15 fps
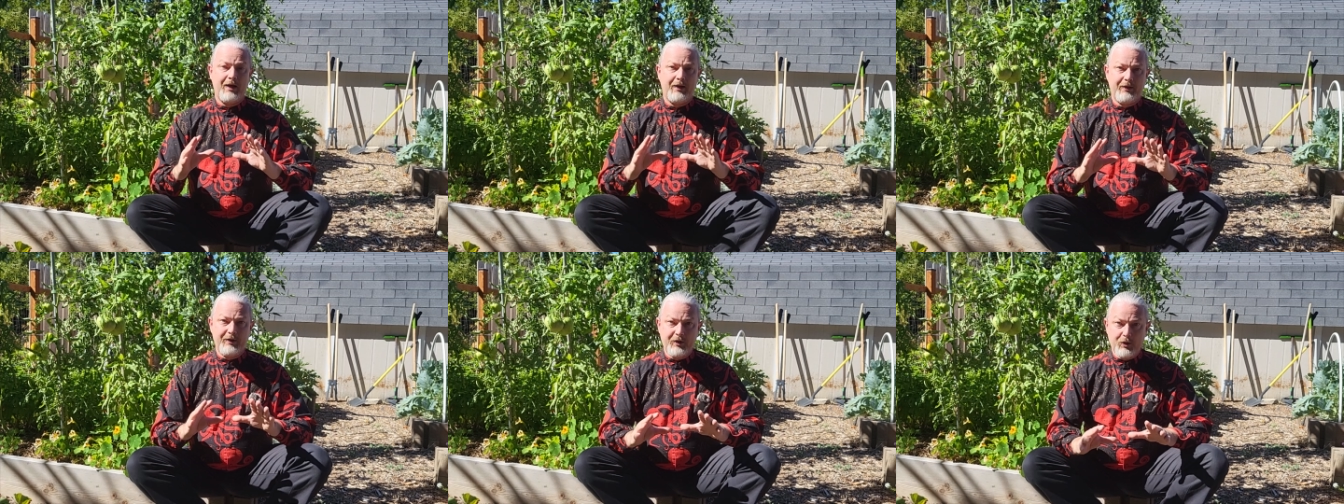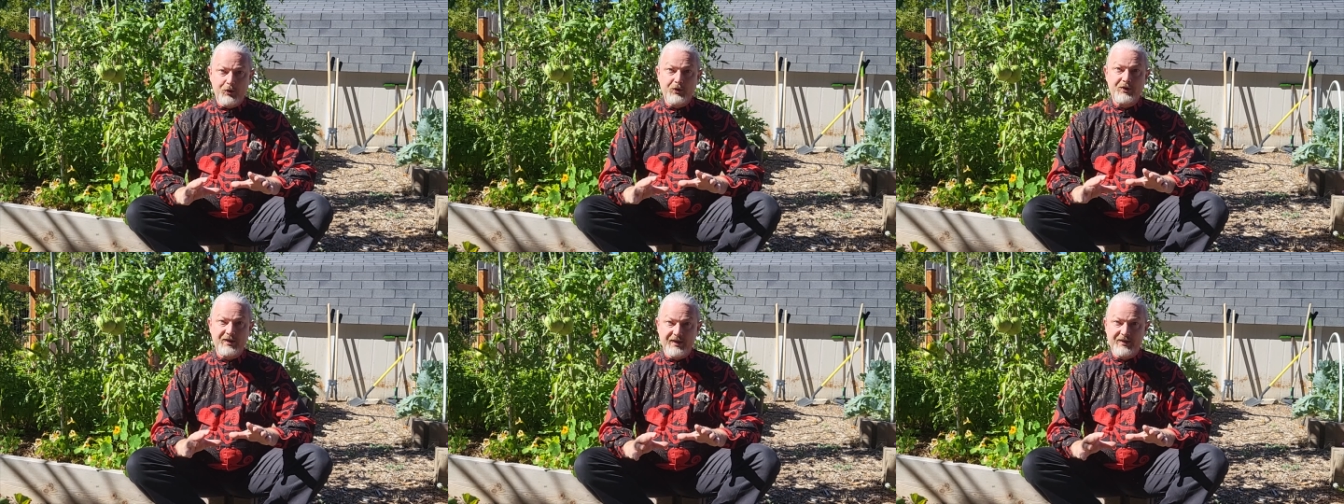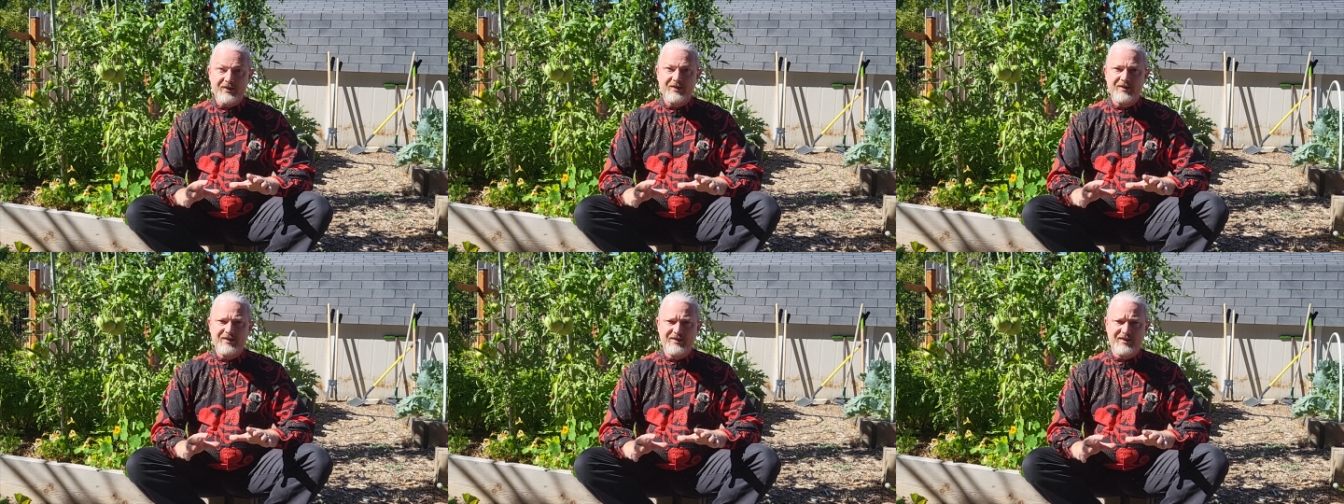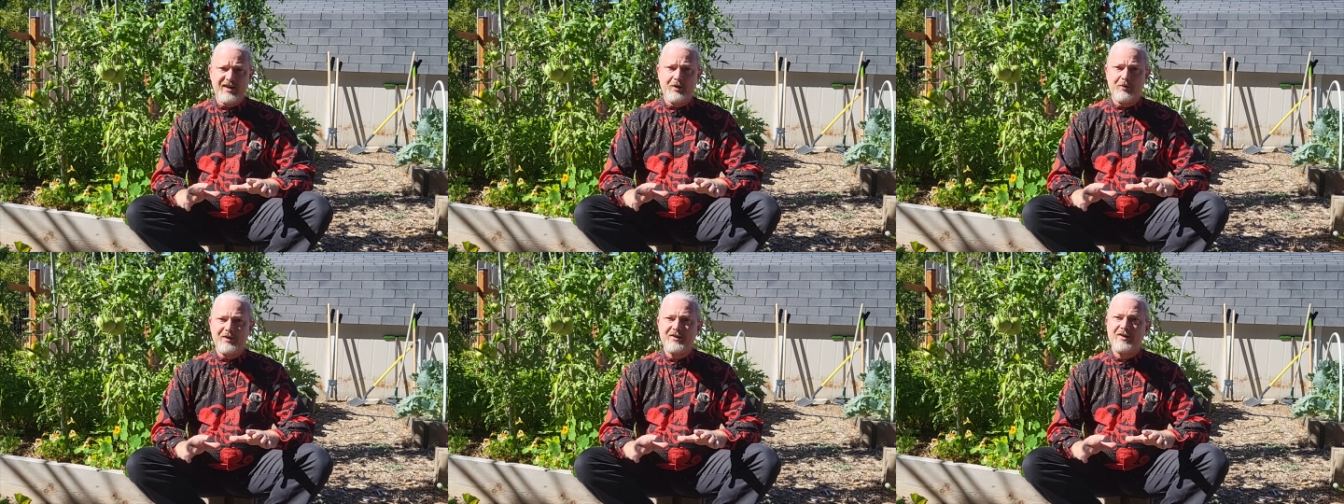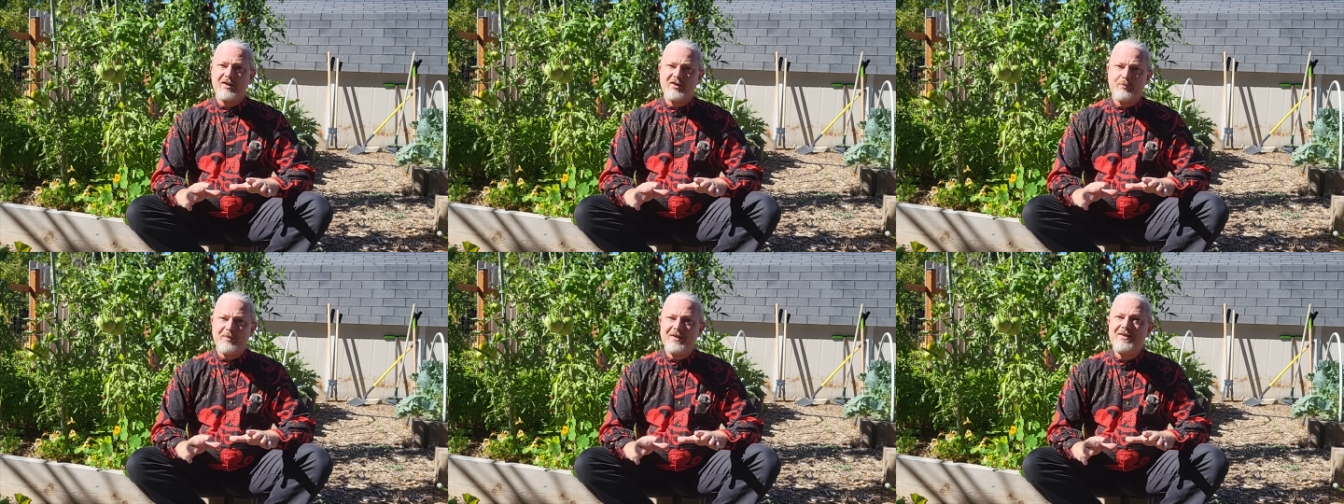use this sequence
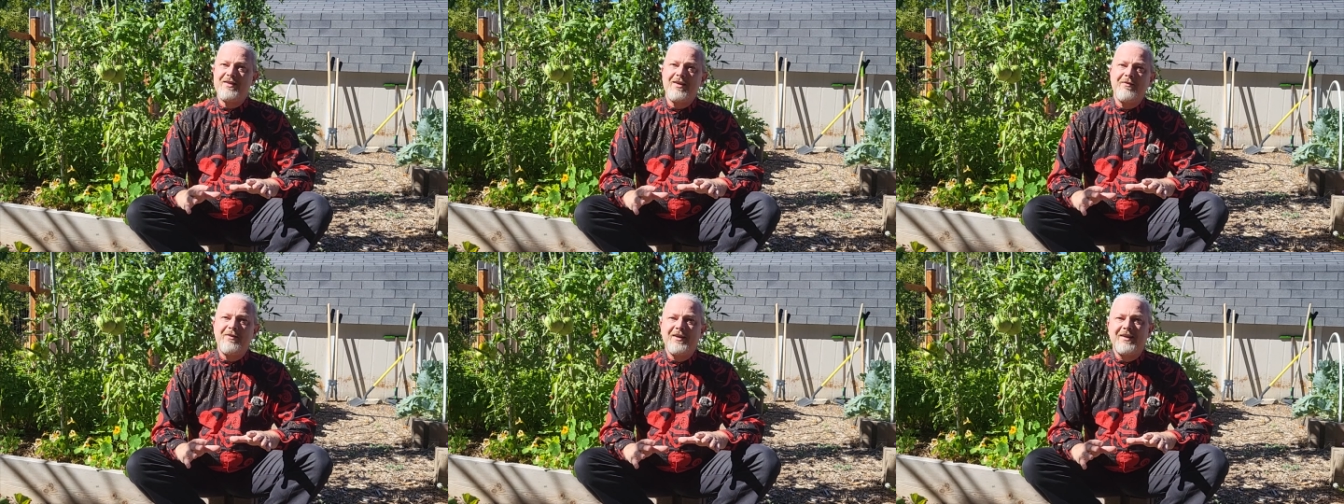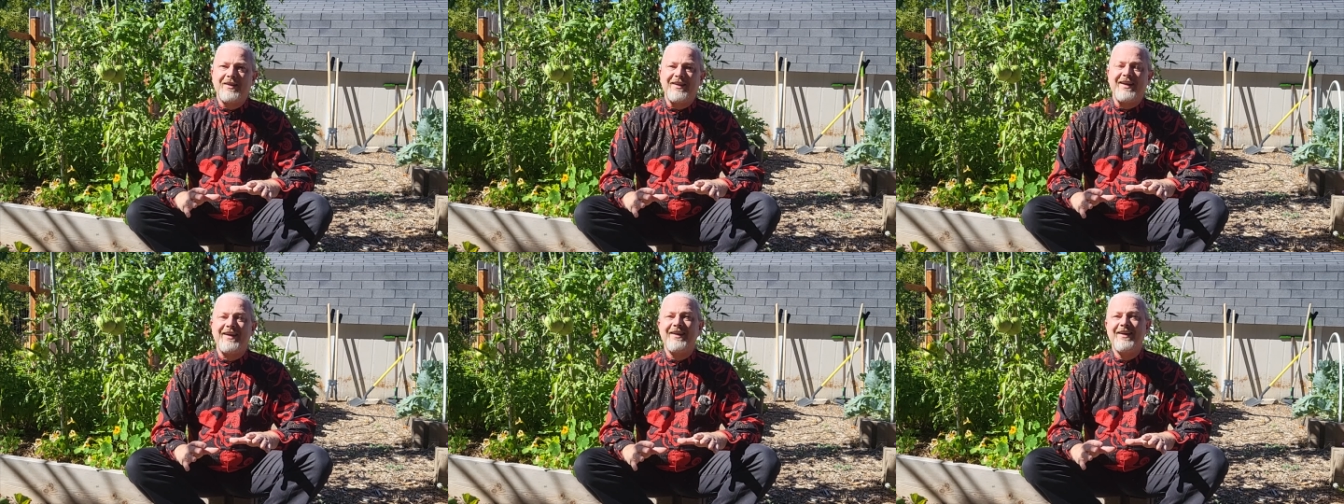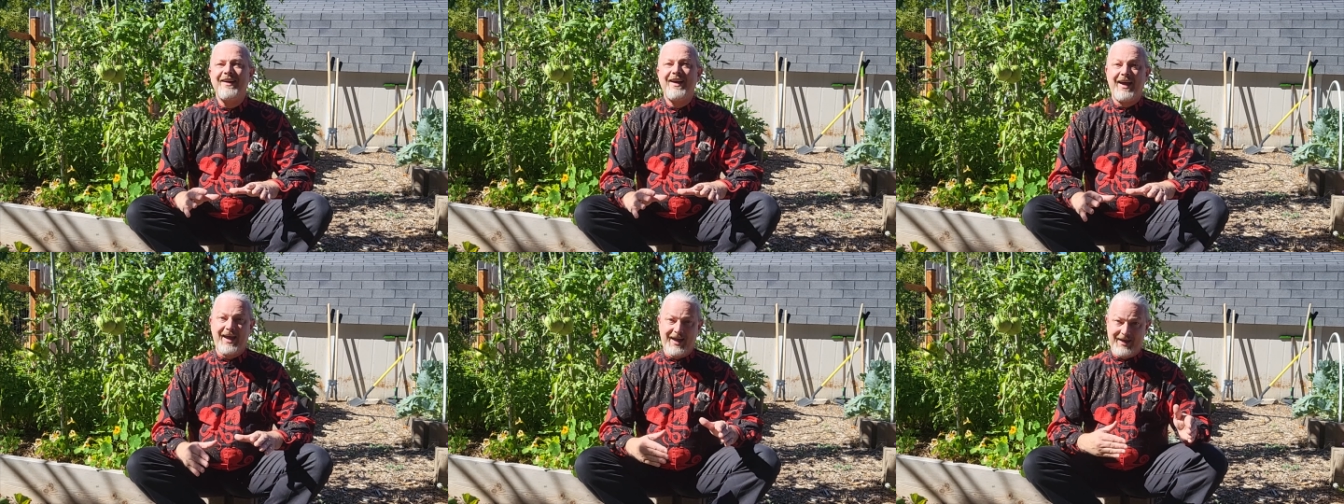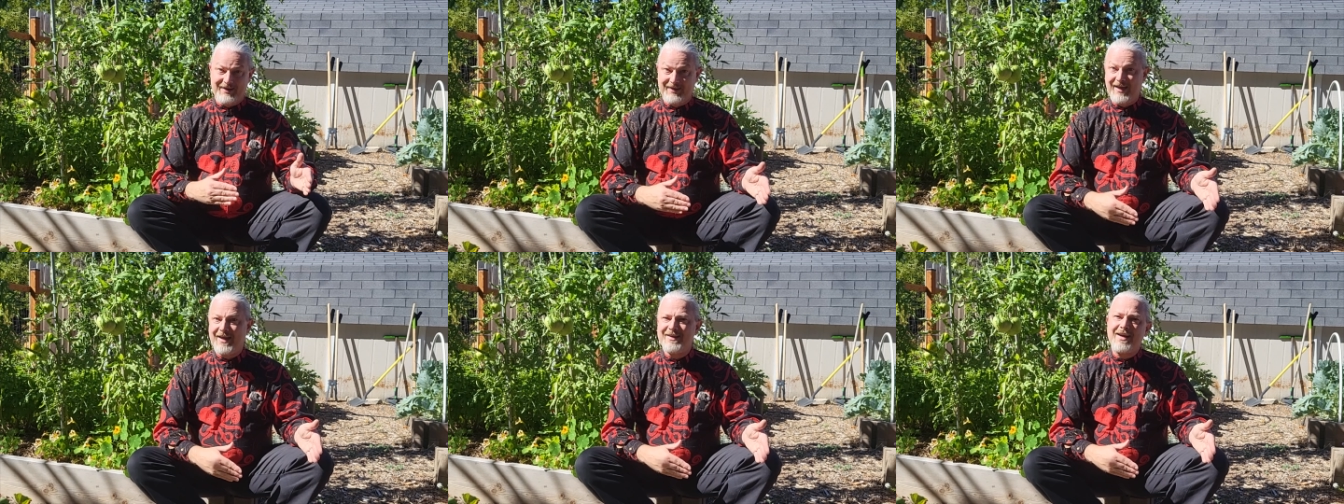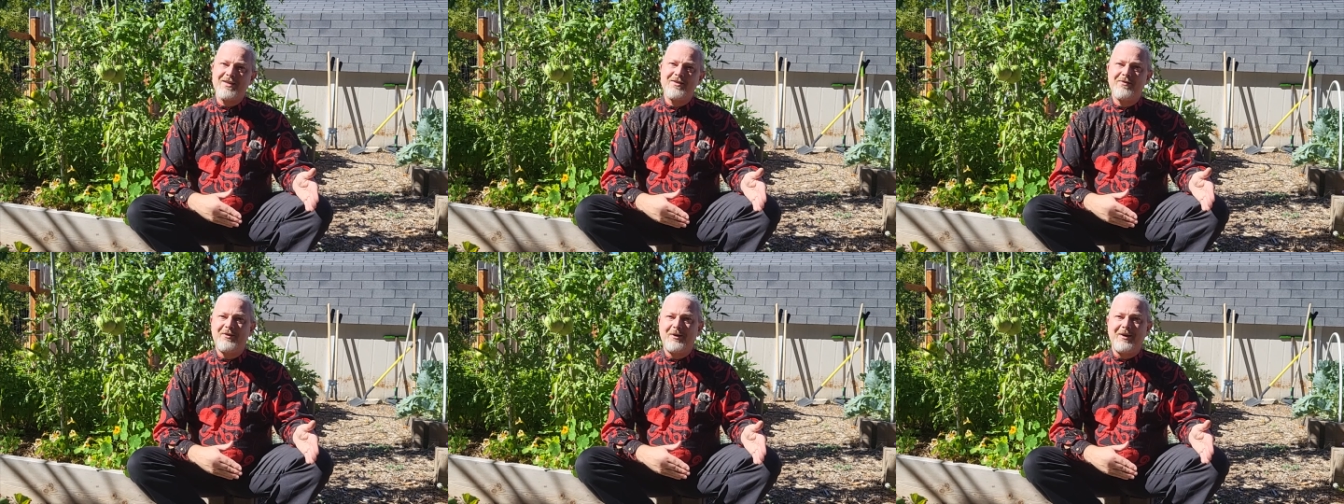specifically and can
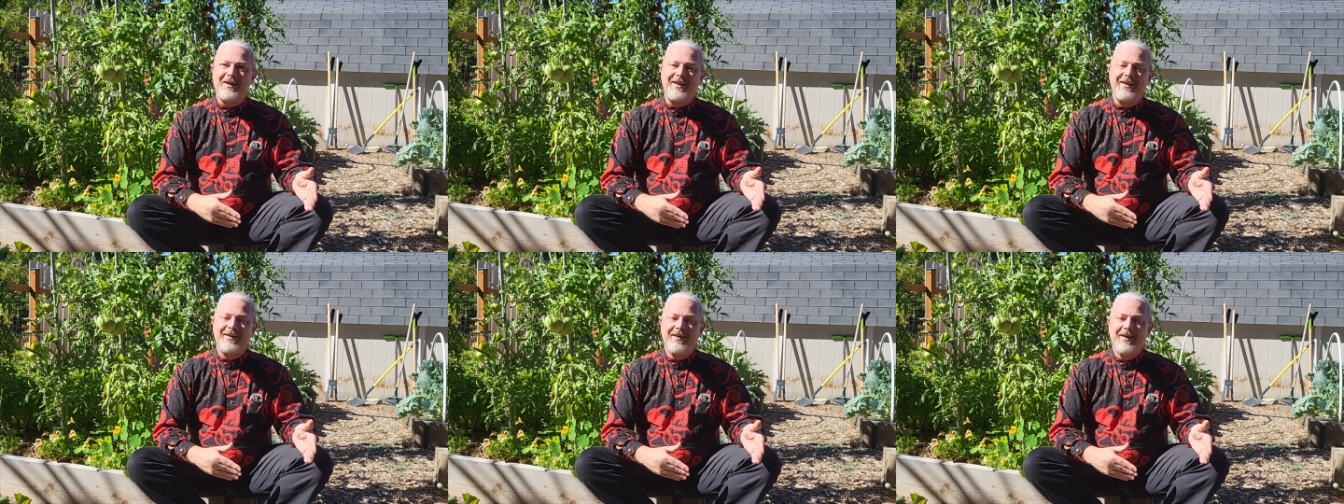test for it,